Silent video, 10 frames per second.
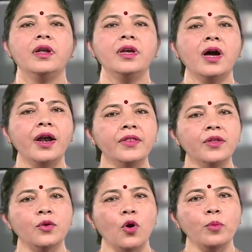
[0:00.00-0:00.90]
Regarding
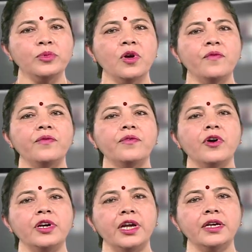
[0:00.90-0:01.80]
the norms of
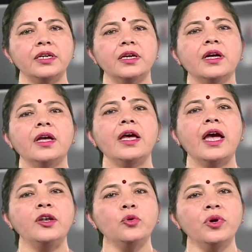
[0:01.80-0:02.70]
conduct,
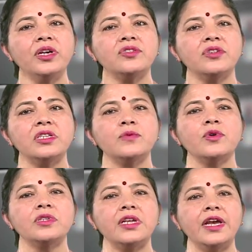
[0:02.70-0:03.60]
adequate stress
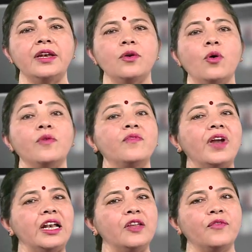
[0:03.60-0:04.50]
was laid on
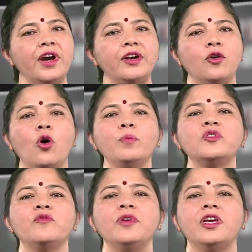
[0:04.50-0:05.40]
well defined
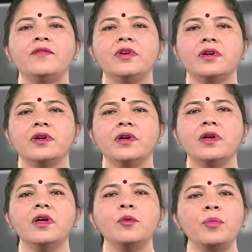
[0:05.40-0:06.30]
norms of behavior,
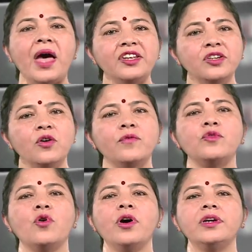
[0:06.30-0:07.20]
pattern of
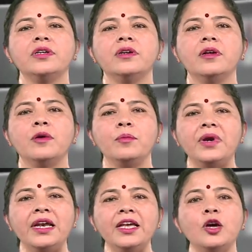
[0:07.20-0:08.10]
thought,
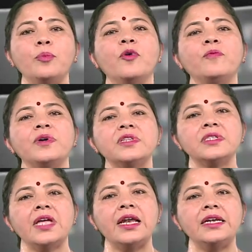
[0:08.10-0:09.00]
building up of
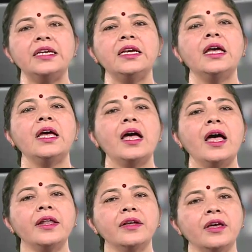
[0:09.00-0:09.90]
personality
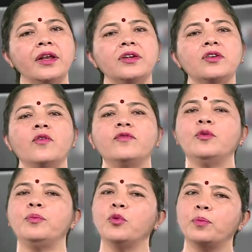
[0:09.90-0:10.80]
and character of
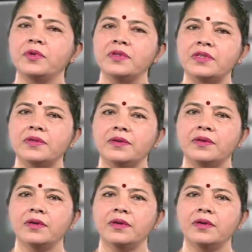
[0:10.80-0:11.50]
the pupils.